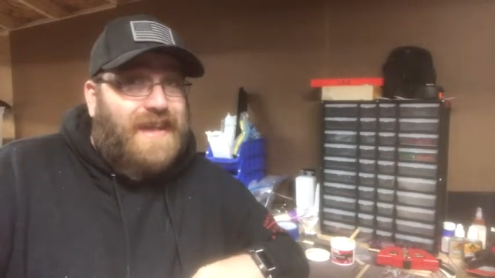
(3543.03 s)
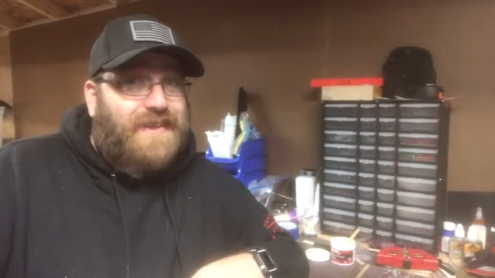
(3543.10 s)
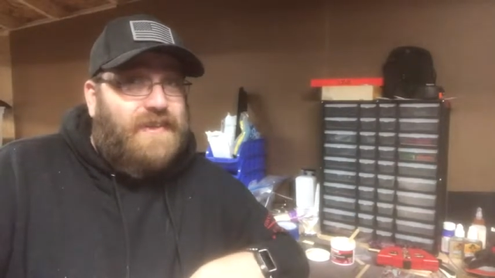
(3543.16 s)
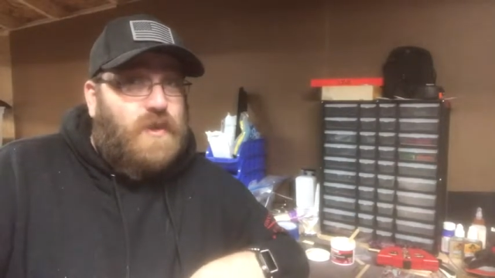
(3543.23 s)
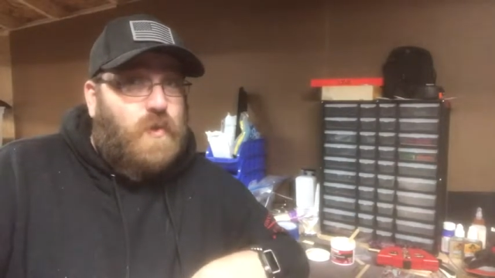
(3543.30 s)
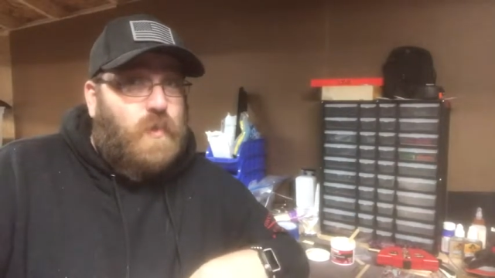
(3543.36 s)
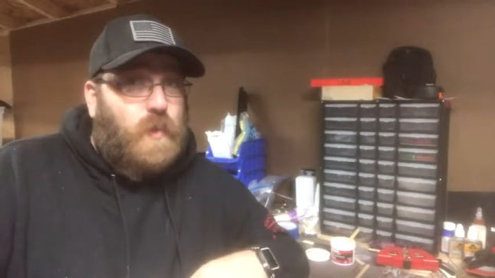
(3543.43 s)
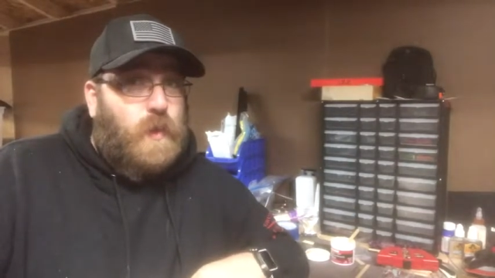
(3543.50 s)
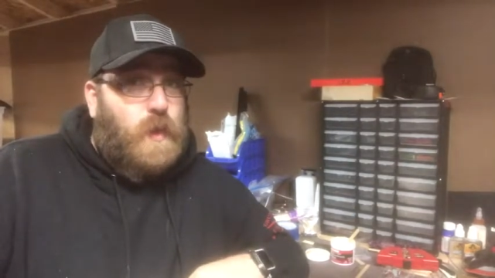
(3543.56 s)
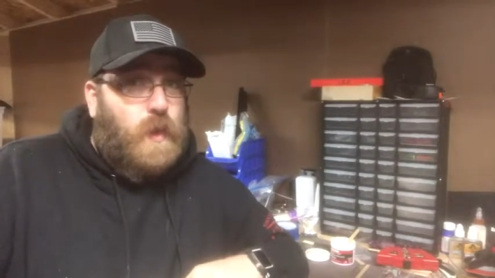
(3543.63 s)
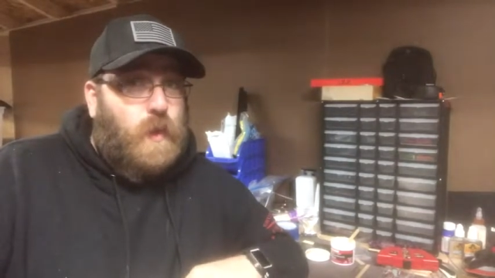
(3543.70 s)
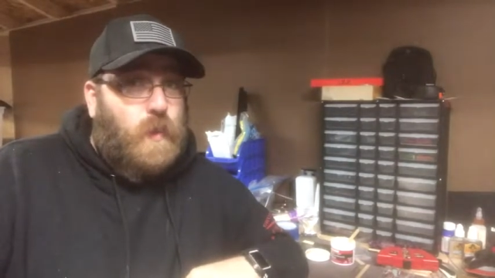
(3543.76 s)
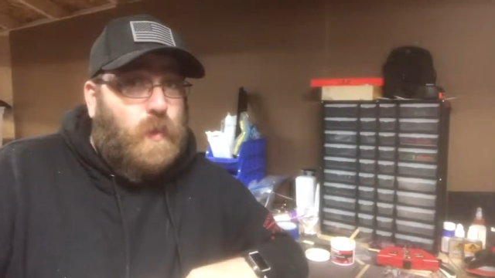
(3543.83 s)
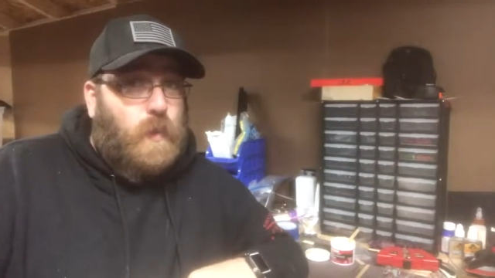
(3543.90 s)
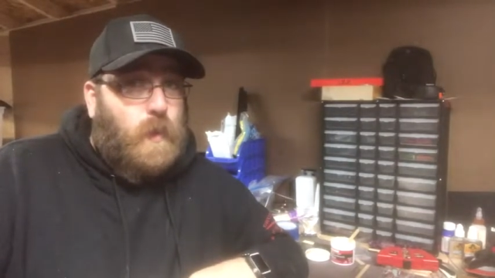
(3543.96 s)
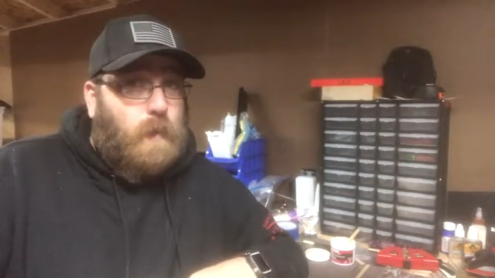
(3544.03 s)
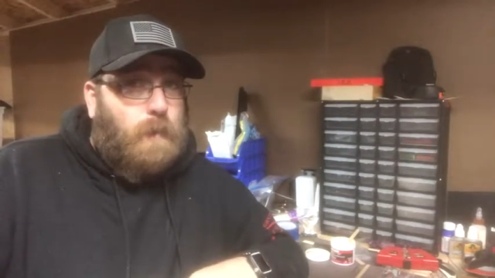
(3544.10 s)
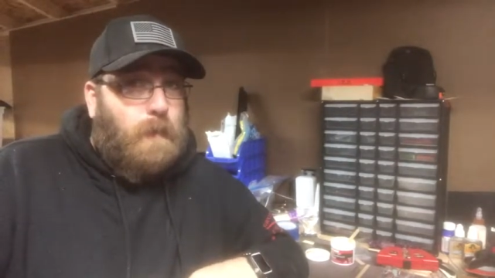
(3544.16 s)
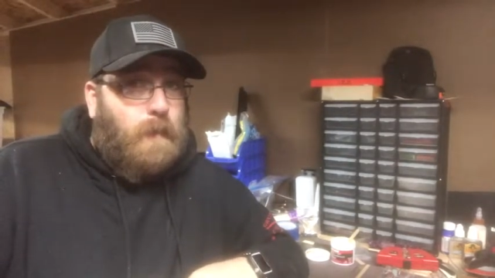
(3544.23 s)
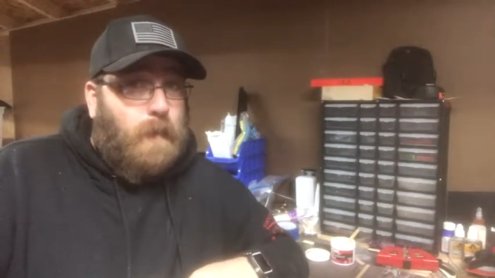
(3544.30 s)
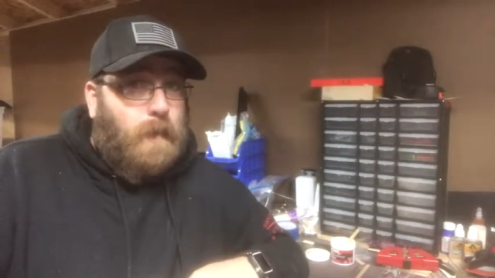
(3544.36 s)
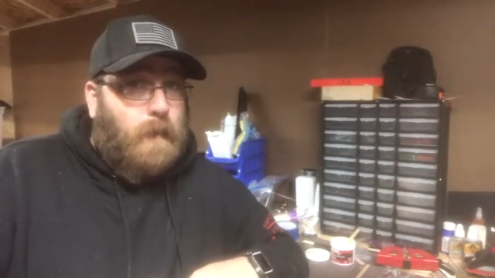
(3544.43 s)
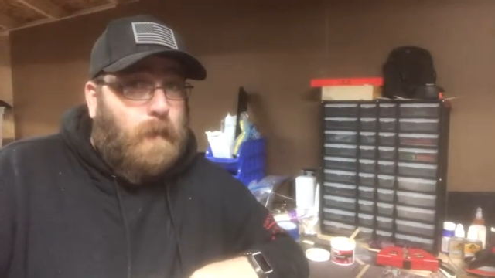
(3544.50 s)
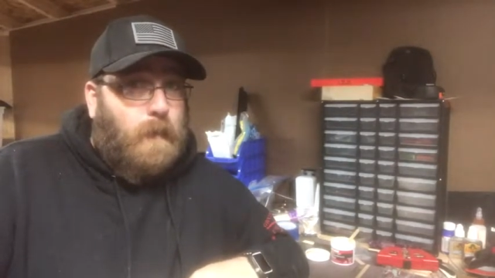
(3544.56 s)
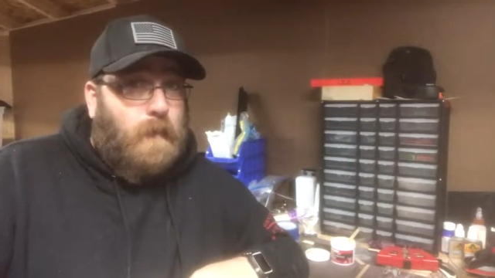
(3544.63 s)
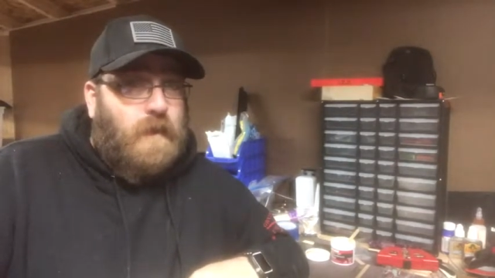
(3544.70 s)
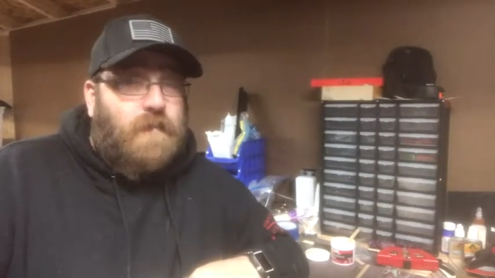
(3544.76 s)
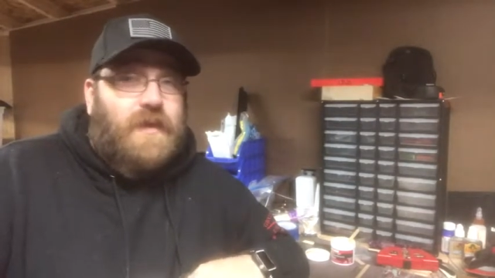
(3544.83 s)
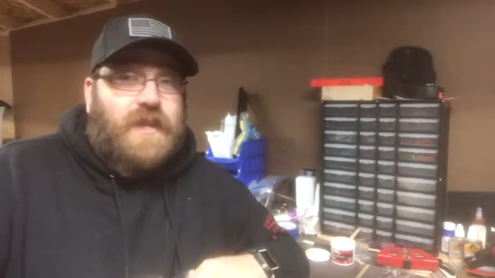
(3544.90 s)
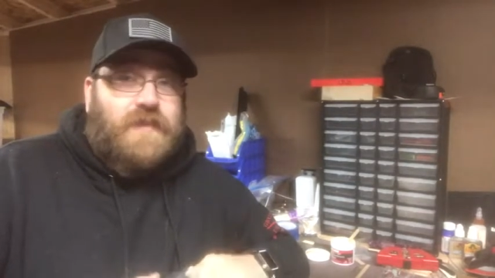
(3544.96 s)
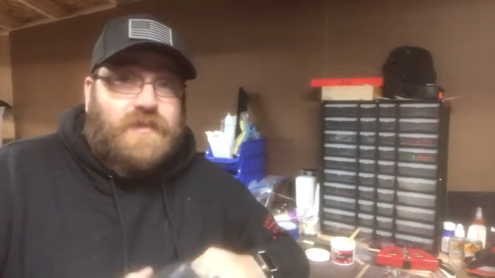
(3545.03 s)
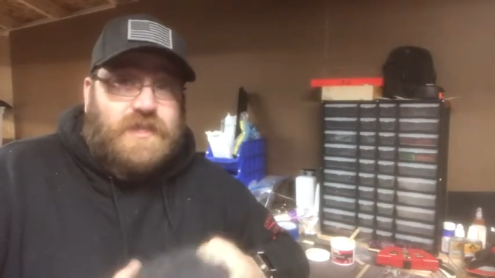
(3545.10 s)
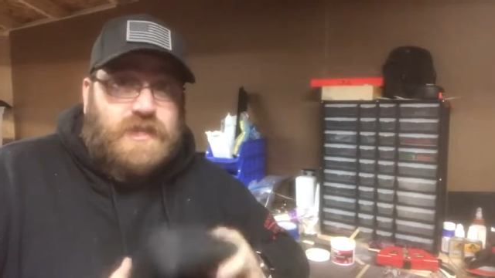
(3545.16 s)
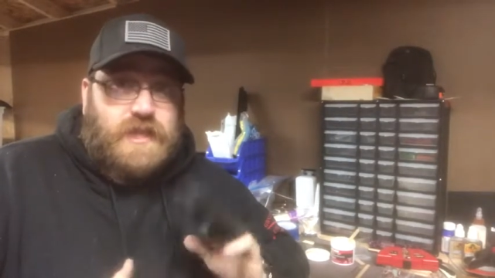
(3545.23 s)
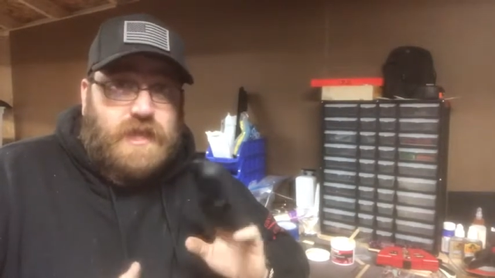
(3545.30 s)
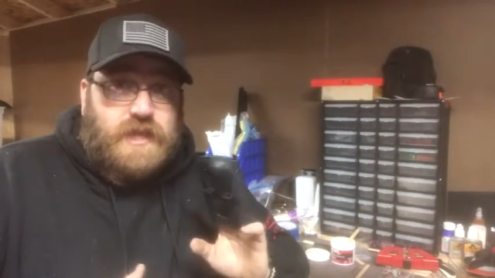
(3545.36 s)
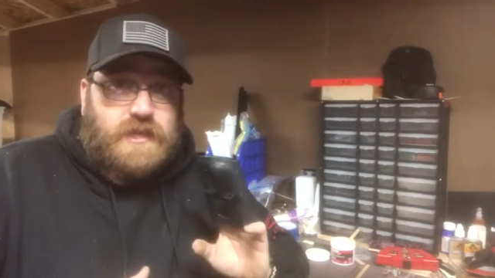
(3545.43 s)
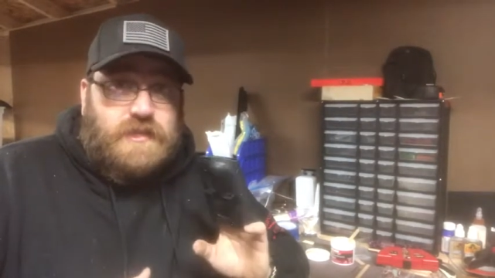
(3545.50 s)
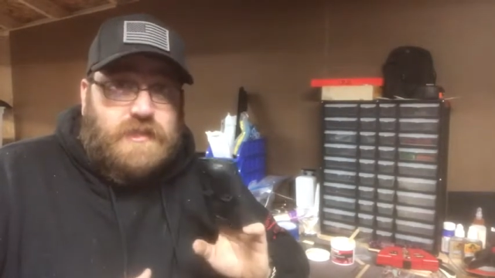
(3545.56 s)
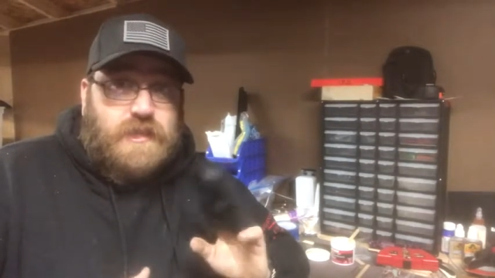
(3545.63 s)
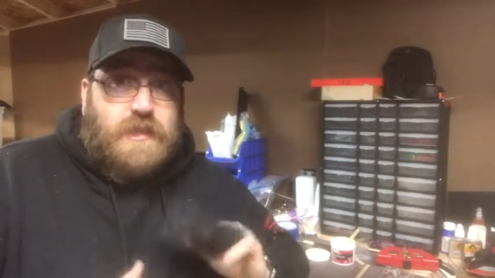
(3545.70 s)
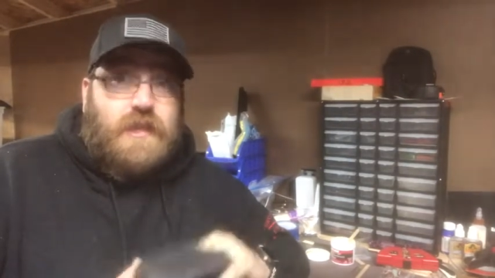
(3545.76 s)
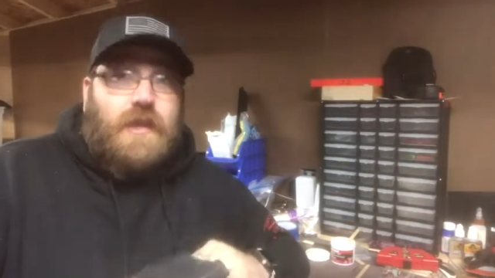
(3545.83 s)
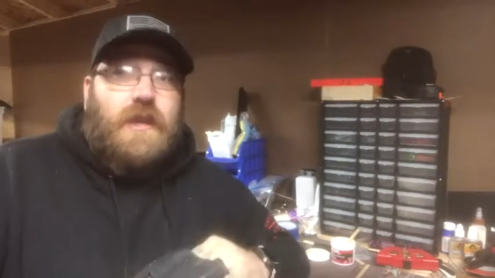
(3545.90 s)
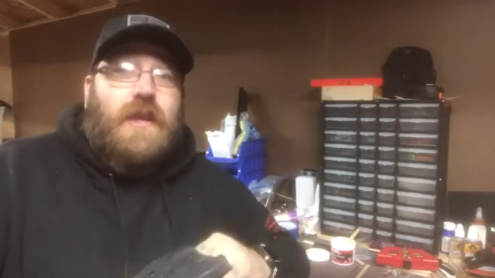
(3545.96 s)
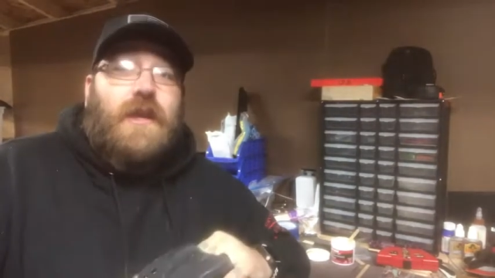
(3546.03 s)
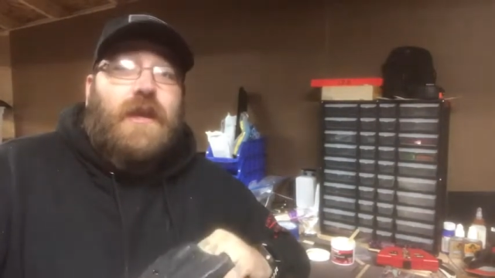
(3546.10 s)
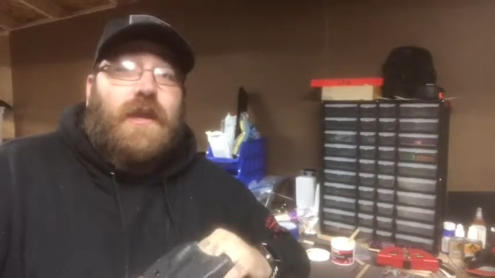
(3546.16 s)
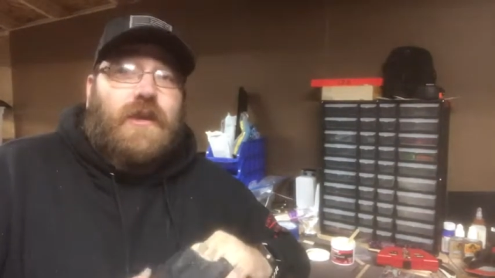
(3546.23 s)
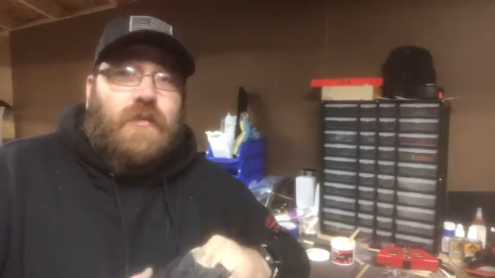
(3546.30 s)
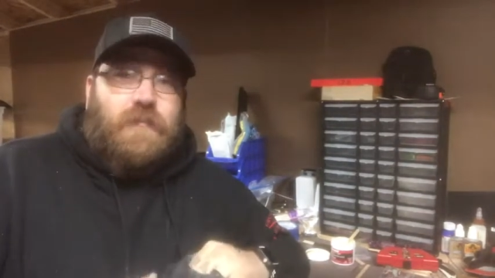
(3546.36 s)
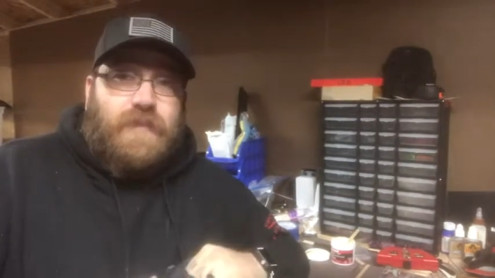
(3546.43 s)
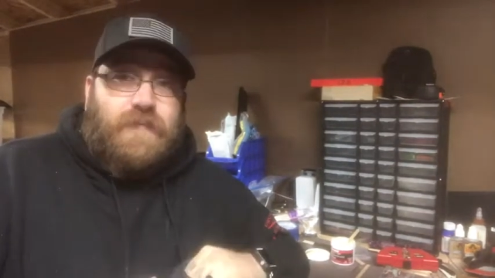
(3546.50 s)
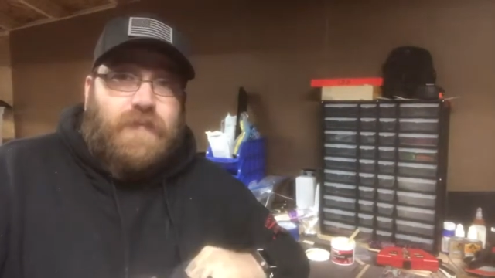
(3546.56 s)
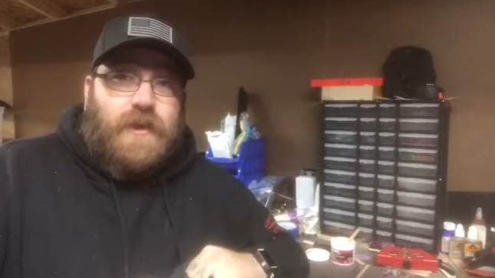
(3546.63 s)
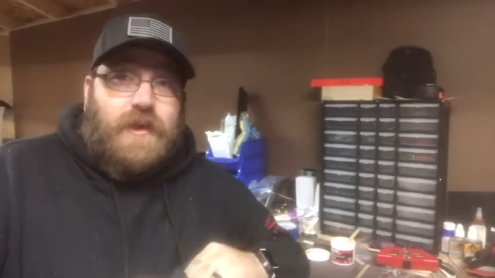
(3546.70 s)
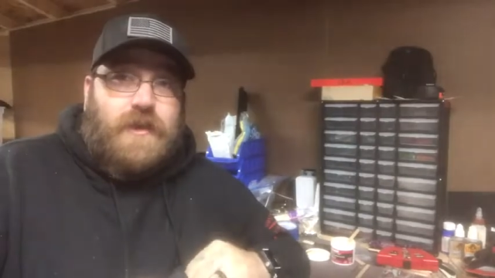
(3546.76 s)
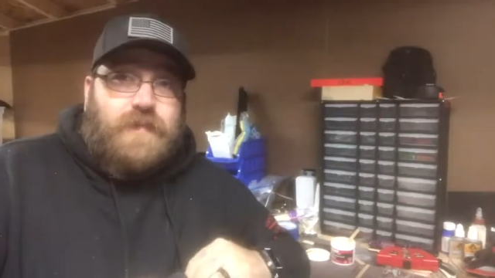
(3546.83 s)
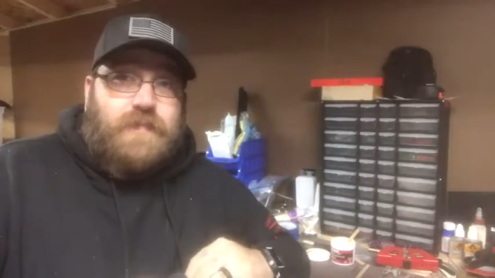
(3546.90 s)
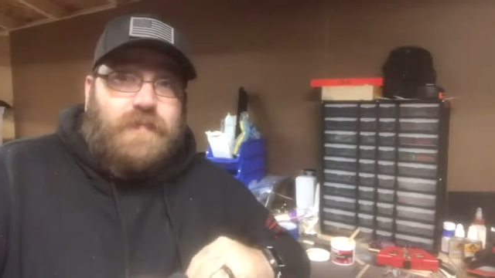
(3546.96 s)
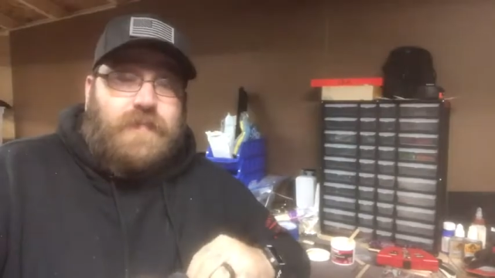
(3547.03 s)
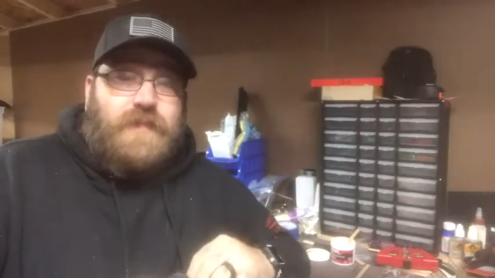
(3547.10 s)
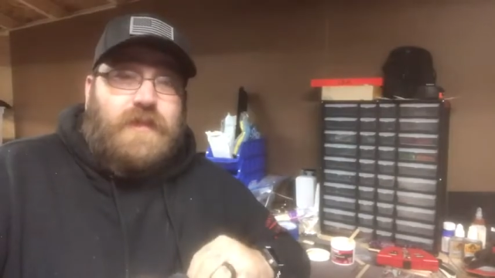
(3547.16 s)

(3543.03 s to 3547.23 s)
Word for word: I don't know. But if she does, it'll be fun.